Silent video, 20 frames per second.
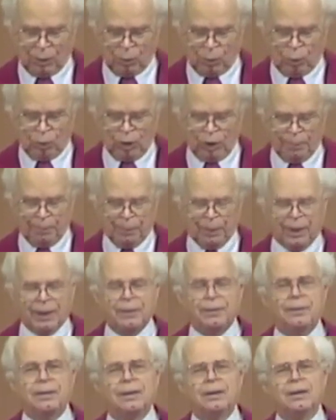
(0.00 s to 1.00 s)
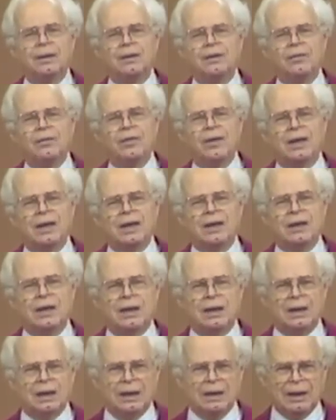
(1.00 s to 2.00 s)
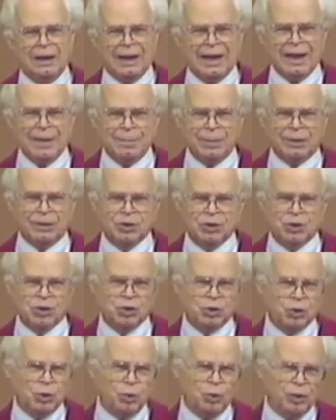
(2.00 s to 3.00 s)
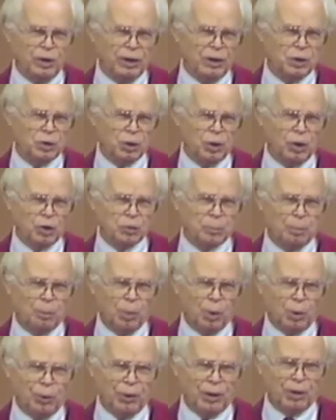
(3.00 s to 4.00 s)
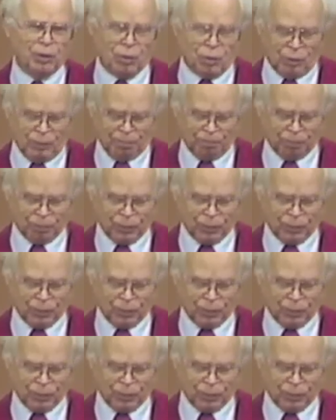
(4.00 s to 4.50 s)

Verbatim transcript: Whereupon the laymen stood in the church portico